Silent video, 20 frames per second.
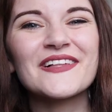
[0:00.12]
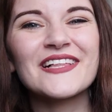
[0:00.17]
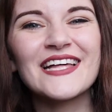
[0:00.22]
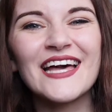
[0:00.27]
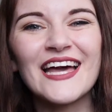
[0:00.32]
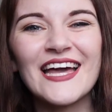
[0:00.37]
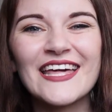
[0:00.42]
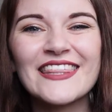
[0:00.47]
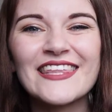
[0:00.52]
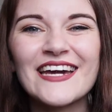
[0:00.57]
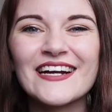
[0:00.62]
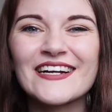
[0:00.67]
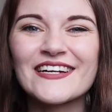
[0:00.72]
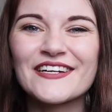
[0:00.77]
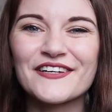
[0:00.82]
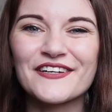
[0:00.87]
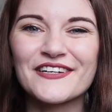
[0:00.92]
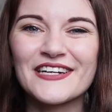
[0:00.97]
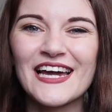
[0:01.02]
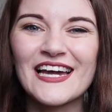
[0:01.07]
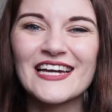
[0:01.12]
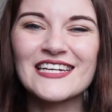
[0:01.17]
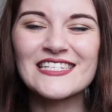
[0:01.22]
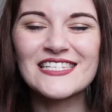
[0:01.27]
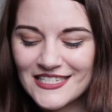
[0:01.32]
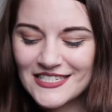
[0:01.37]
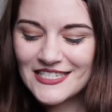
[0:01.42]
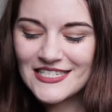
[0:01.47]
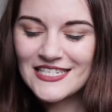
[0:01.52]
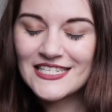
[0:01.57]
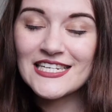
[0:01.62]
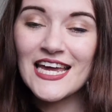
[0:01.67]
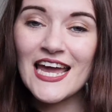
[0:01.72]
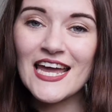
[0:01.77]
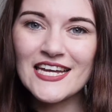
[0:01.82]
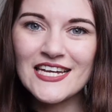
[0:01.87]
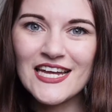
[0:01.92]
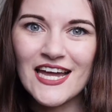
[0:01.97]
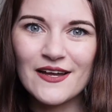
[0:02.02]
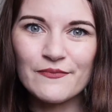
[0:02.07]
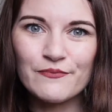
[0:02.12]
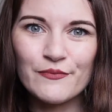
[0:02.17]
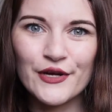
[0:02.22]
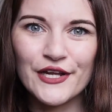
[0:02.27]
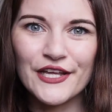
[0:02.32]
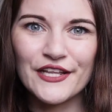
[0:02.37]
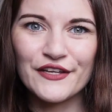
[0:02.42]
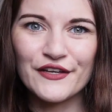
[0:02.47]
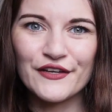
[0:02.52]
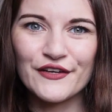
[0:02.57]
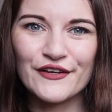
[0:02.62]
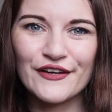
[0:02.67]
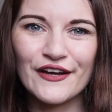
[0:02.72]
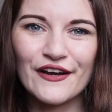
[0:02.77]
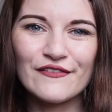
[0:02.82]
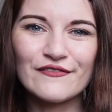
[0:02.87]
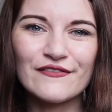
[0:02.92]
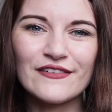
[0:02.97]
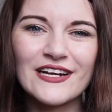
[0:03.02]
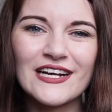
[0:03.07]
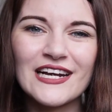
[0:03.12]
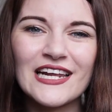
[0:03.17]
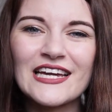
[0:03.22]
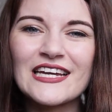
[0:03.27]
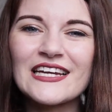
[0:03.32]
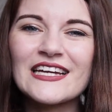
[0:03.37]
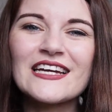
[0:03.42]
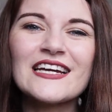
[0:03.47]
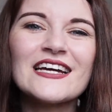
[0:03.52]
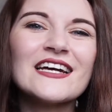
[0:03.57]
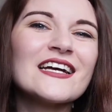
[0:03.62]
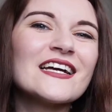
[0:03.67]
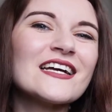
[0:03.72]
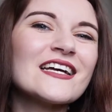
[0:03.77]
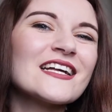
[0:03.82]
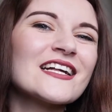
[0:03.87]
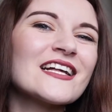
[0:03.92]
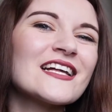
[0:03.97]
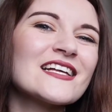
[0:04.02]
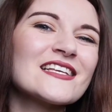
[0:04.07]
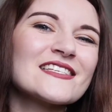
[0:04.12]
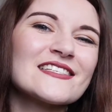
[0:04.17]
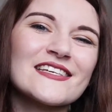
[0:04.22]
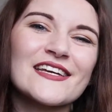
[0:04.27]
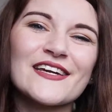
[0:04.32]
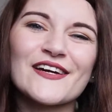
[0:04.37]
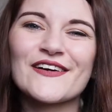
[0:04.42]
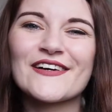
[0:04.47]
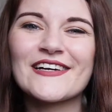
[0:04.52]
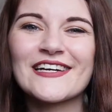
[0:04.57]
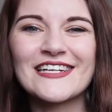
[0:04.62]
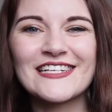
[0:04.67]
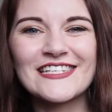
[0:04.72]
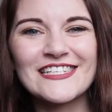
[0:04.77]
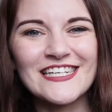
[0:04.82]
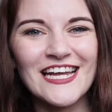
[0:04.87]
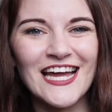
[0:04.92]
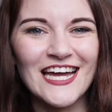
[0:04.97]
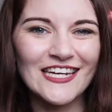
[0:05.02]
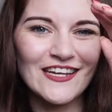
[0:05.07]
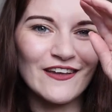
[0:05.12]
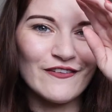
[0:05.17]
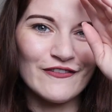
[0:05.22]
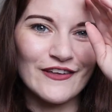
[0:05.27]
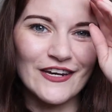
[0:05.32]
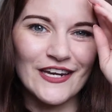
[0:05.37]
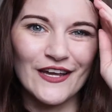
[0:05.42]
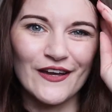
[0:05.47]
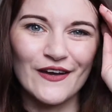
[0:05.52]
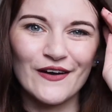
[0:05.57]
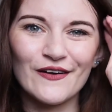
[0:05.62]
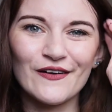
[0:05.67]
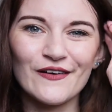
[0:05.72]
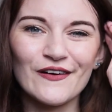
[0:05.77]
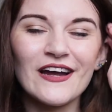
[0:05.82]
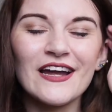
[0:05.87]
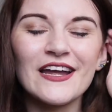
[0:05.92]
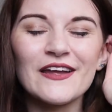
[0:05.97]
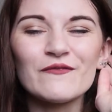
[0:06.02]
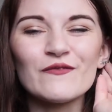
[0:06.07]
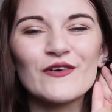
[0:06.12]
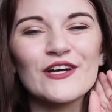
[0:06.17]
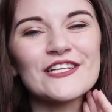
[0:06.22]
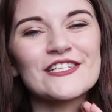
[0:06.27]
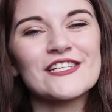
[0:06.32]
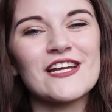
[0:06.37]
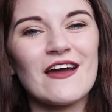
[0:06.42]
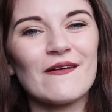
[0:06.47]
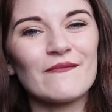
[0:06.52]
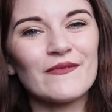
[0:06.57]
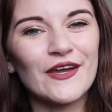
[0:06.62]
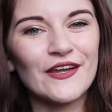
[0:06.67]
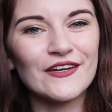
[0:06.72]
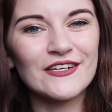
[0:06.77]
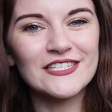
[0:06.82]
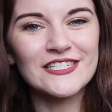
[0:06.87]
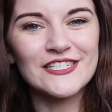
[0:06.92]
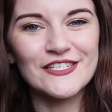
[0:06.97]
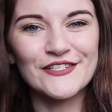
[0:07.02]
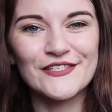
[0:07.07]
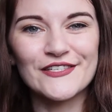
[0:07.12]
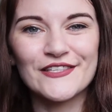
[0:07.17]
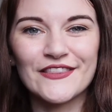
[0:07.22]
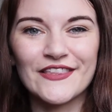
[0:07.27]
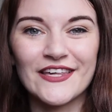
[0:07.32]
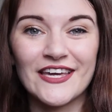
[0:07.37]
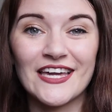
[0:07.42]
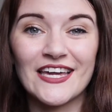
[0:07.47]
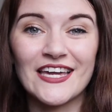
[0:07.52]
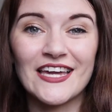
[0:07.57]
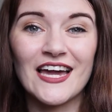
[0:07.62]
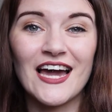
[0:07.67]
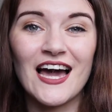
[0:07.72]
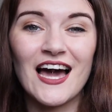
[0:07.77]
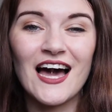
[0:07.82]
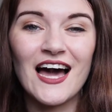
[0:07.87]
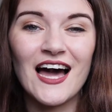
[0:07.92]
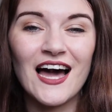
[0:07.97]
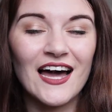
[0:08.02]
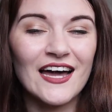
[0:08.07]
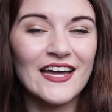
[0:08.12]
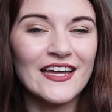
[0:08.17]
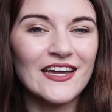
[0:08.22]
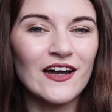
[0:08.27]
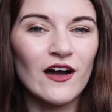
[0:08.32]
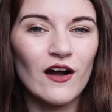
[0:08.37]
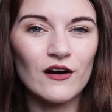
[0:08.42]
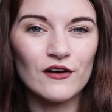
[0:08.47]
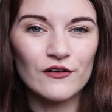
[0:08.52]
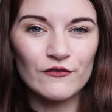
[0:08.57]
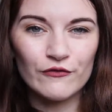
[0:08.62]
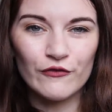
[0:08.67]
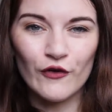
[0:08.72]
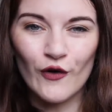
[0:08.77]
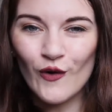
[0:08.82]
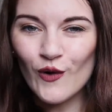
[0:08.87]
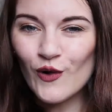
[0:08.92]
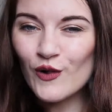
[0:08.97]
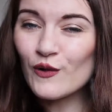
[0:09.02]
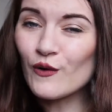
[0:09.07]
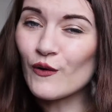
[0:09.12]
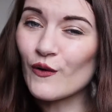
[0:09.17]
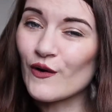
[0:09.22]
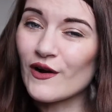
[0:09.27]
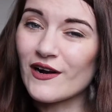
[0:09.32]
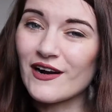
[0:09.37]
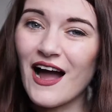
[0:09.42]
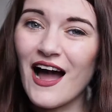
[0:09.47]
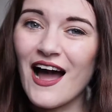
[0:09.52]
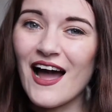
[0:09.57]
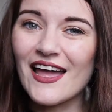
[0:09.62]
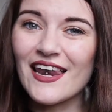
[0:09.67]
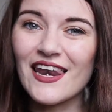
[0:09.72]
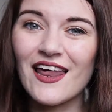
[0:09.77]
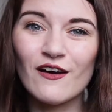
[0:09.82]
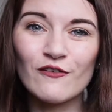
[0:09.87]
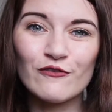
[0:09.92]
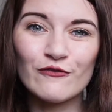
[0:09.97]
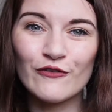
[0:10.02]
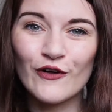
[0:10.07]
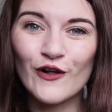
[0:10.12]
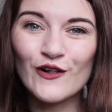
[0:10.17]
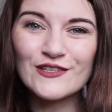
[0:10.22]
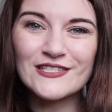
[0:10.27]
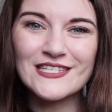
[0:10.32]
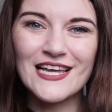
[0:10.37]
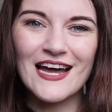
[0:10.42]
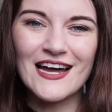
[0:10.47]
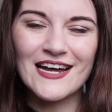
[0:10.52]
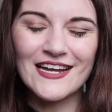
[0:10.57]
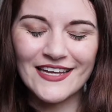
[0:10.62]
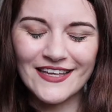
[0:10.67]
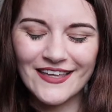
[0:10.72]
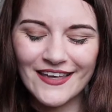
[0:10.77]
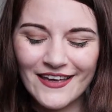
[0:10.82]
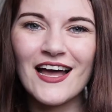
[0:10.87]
Well, hey there internet. Today I'm bringing you a really easygoing chatty video in which I'm gonna do the I heart fall or I love fall tag